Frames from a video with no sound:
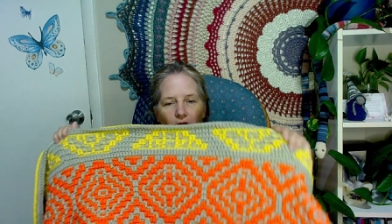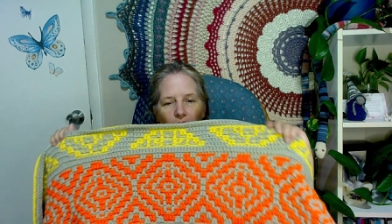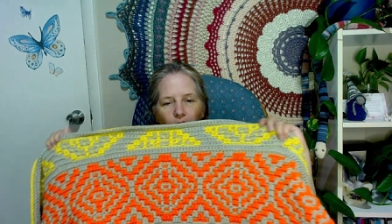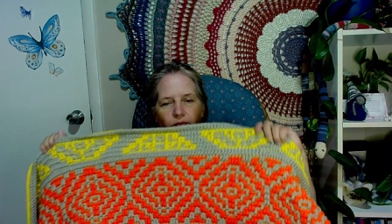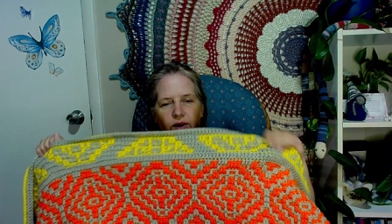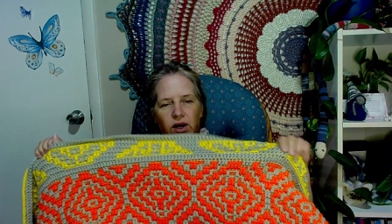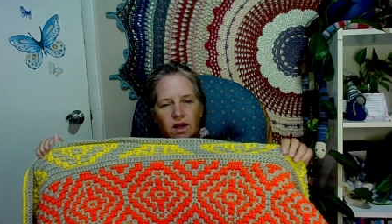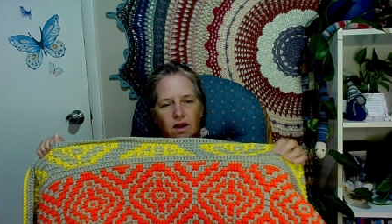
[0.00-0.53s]

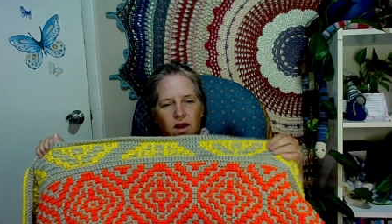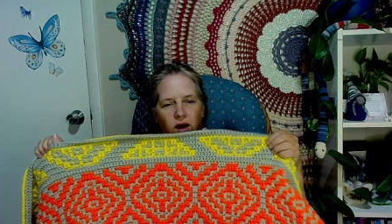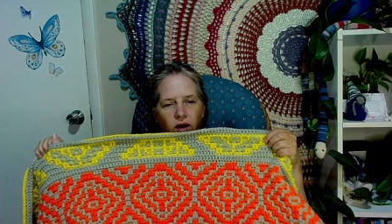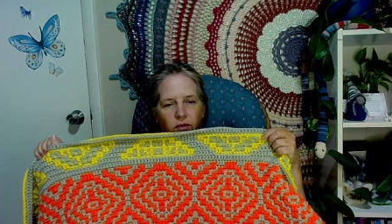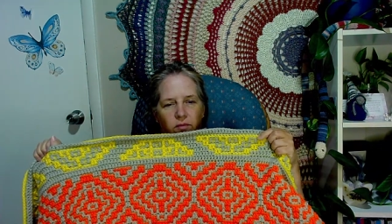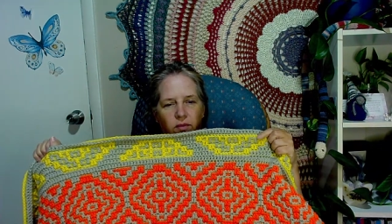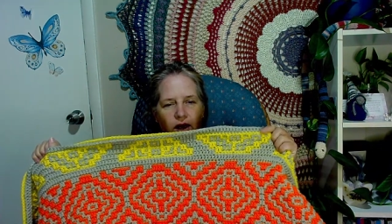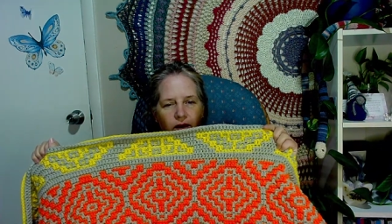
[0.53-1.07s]
but
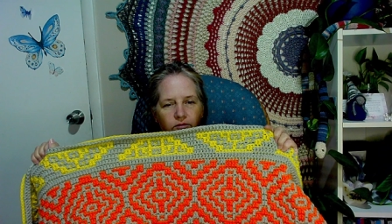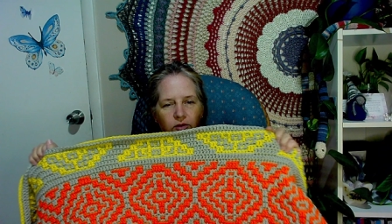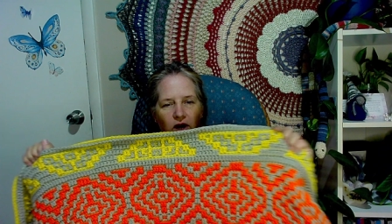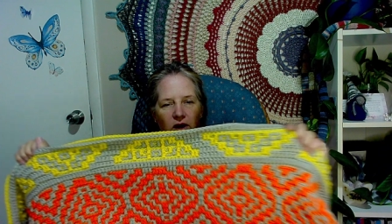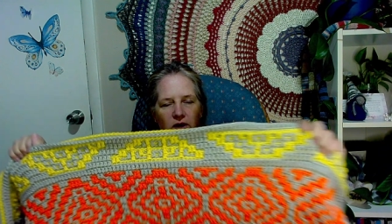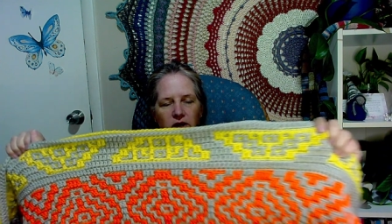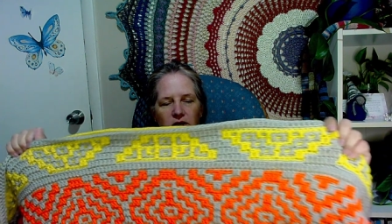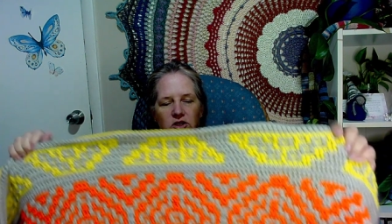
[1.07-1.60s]
um, I'm
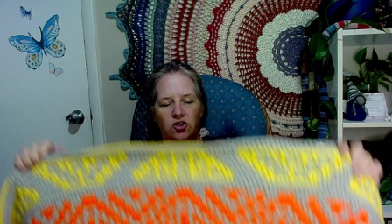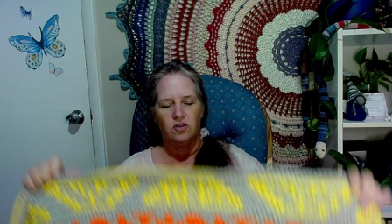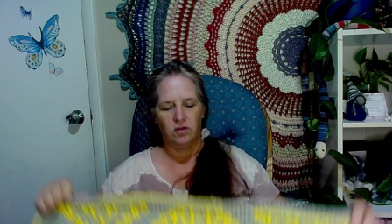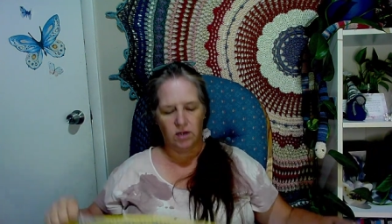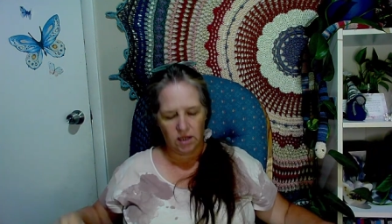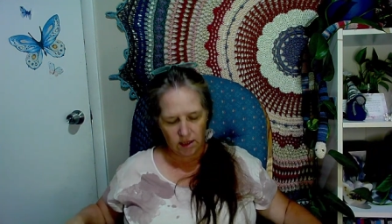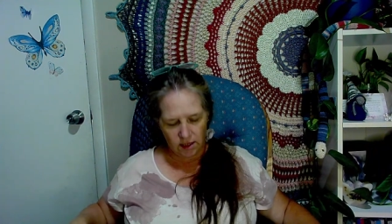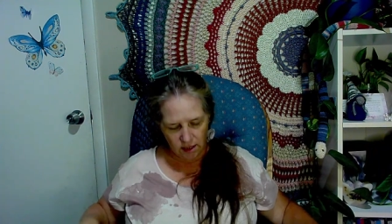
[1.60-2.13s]
not
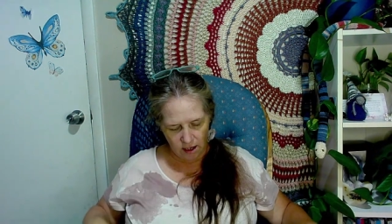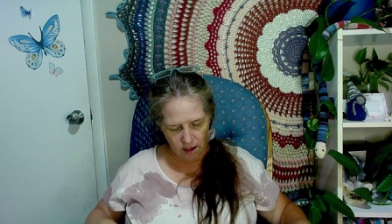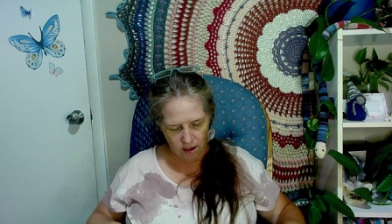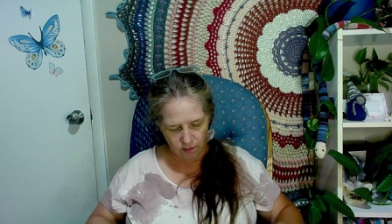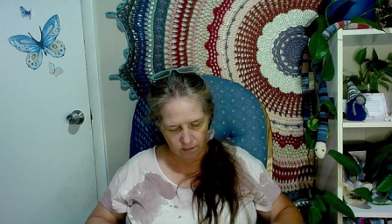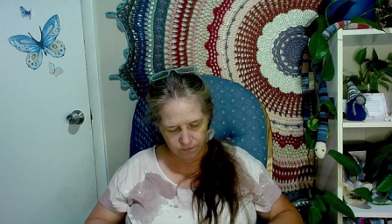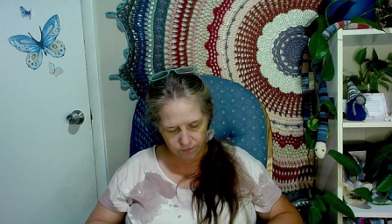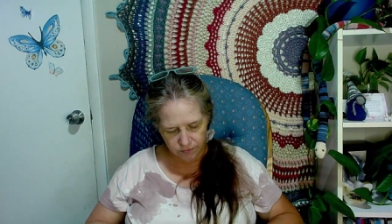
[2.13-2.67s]
enjoying
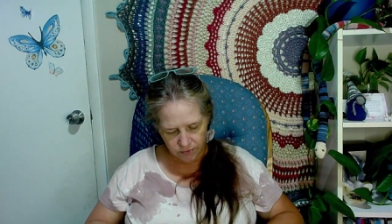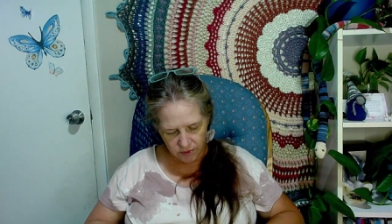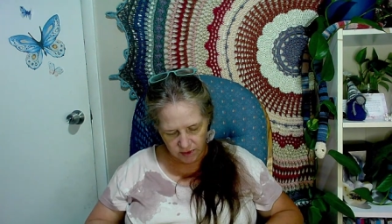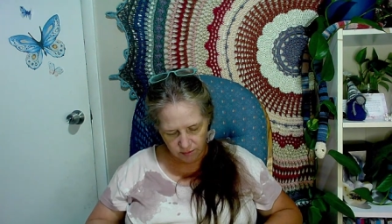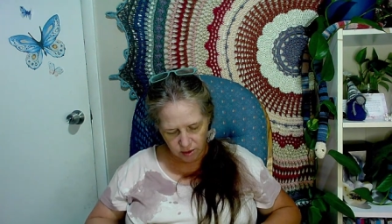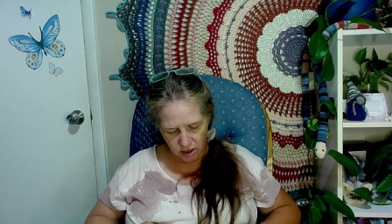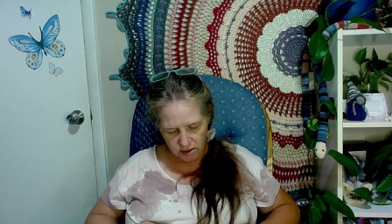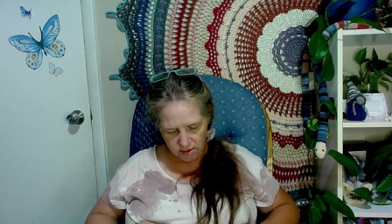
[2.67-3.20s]
um, the
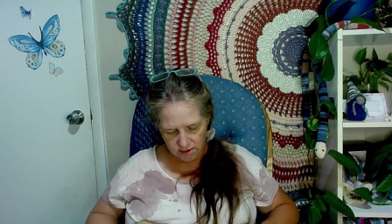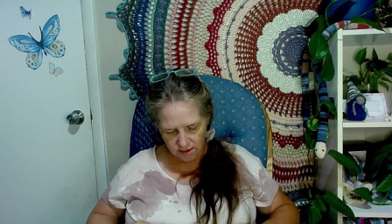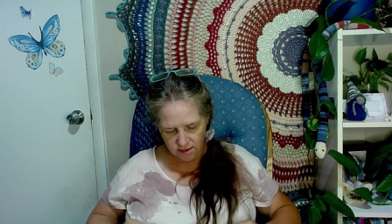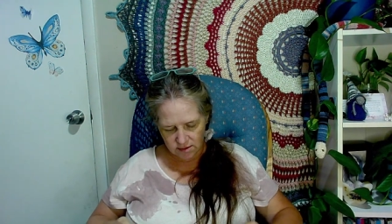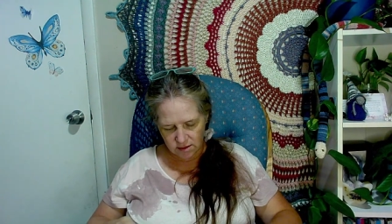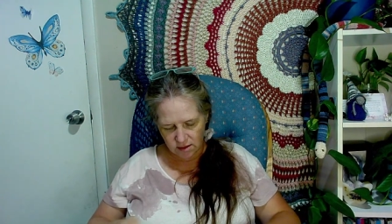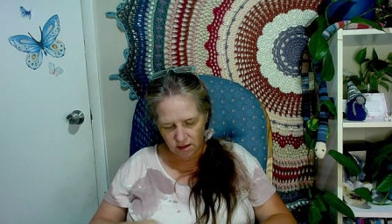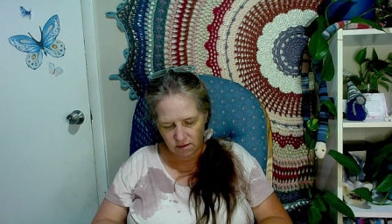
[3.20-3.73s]

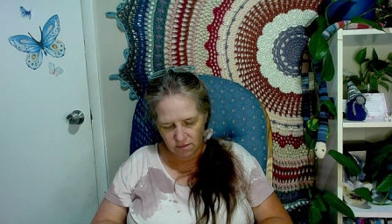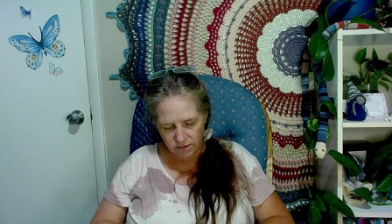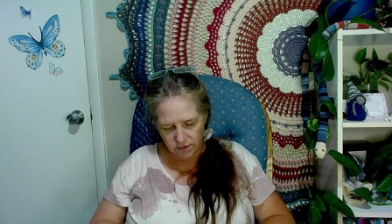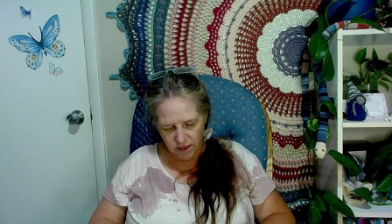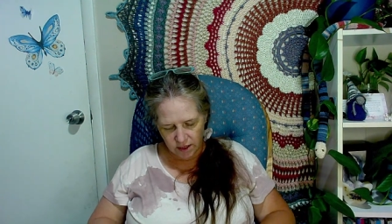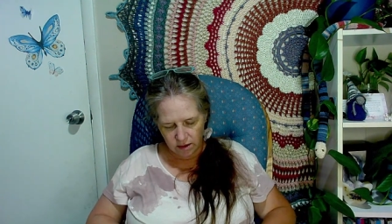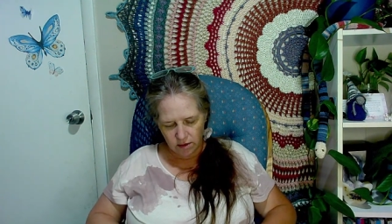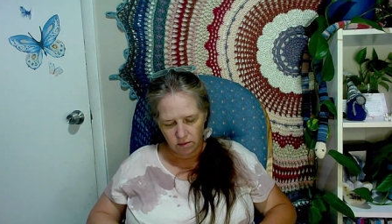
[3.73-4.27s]
process of the
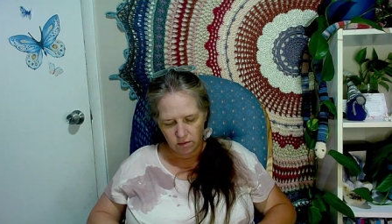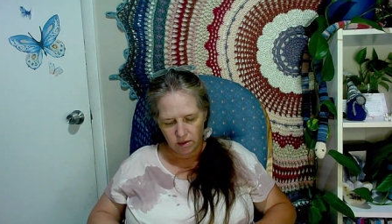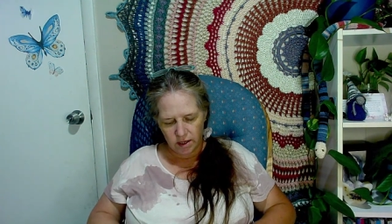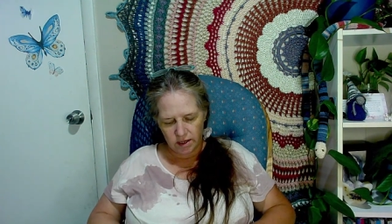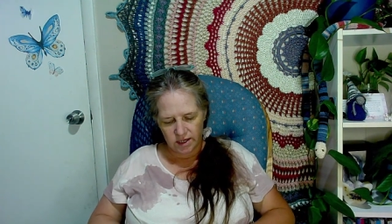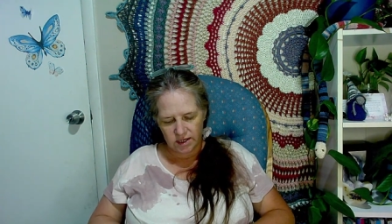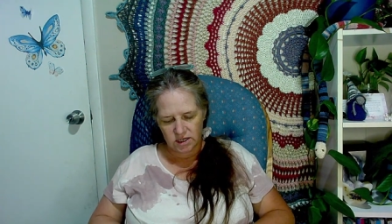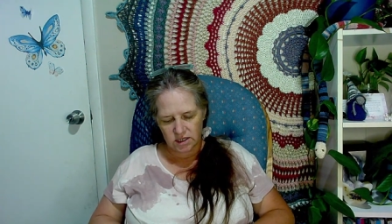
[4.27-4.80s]
yellow one.
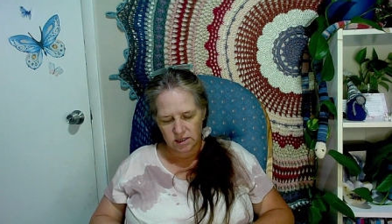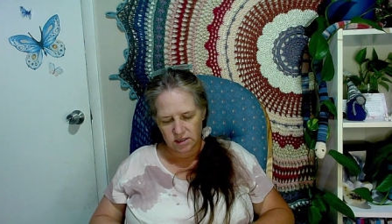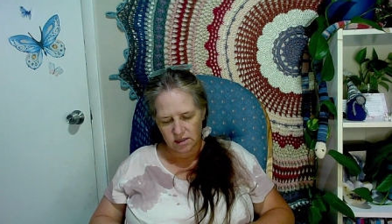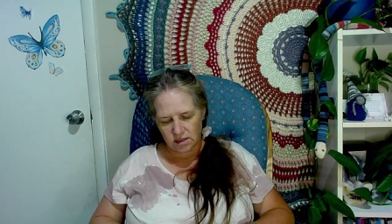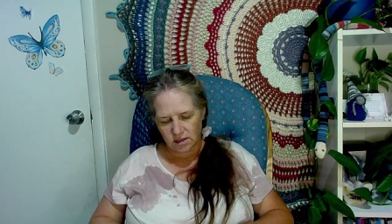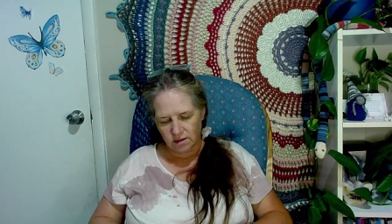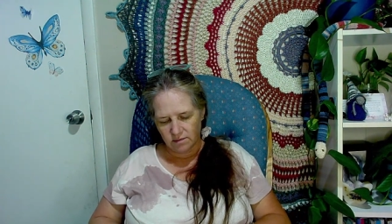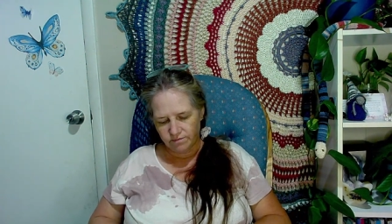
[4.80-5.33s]
It just
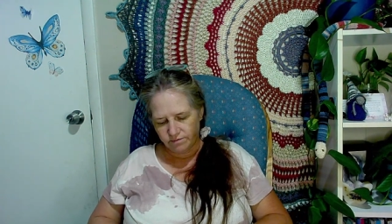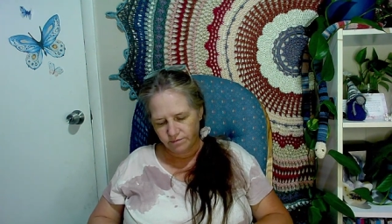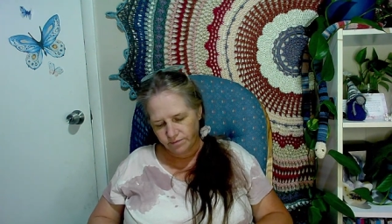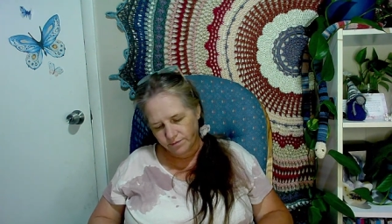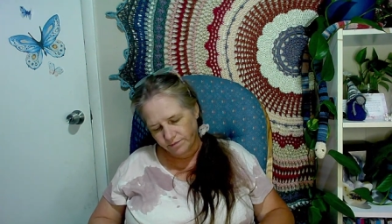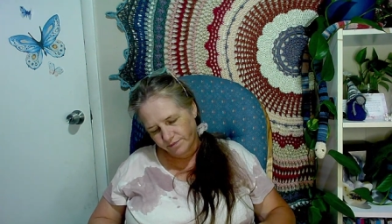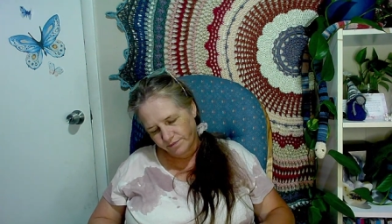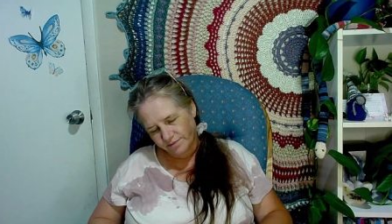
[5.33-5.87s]

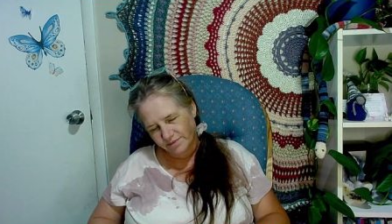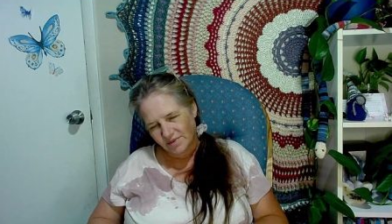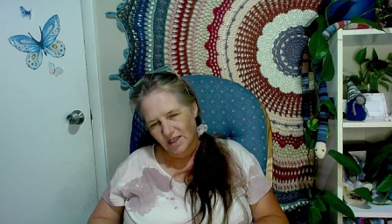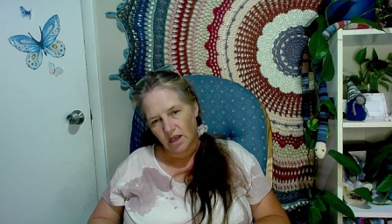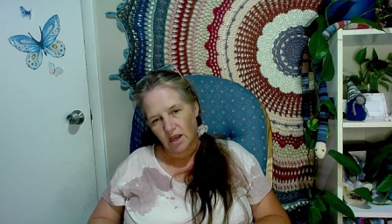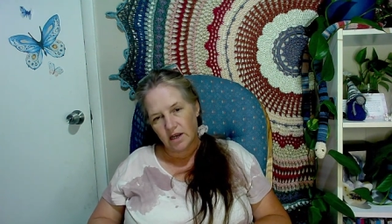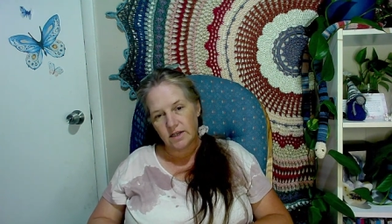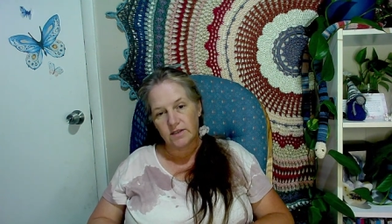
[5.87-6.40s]

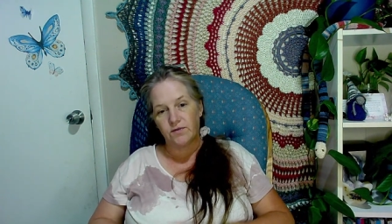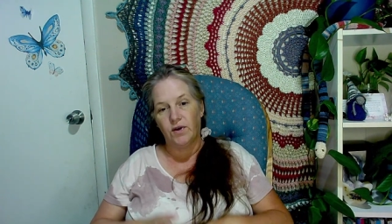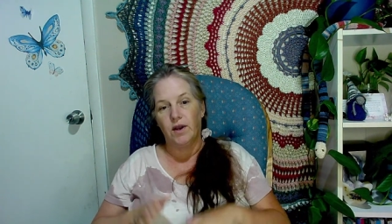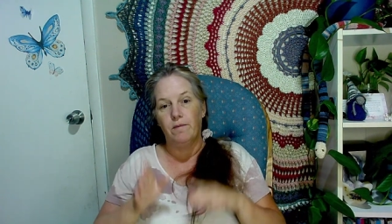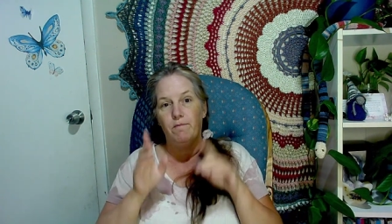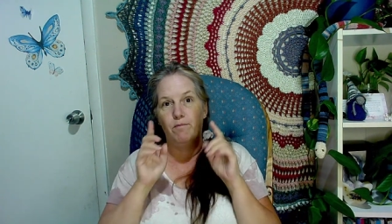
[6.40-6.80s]
not as fun.